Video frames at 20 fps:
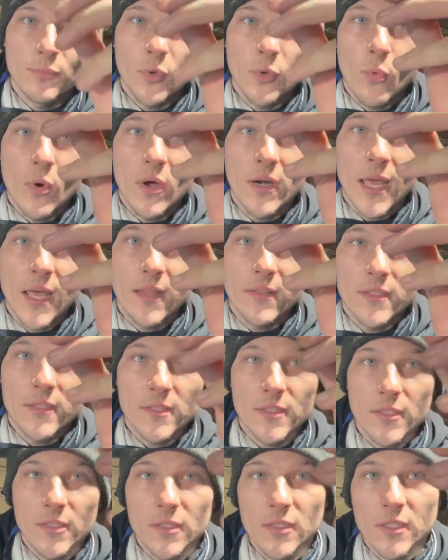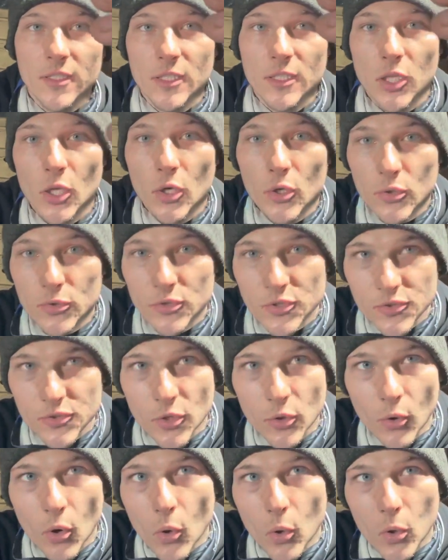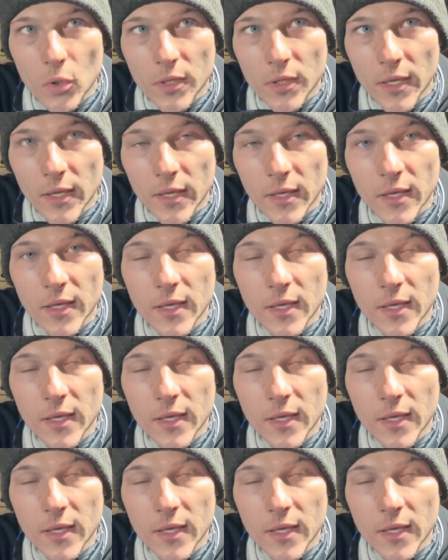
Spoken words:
The one end is literally closed. There's no hole in it,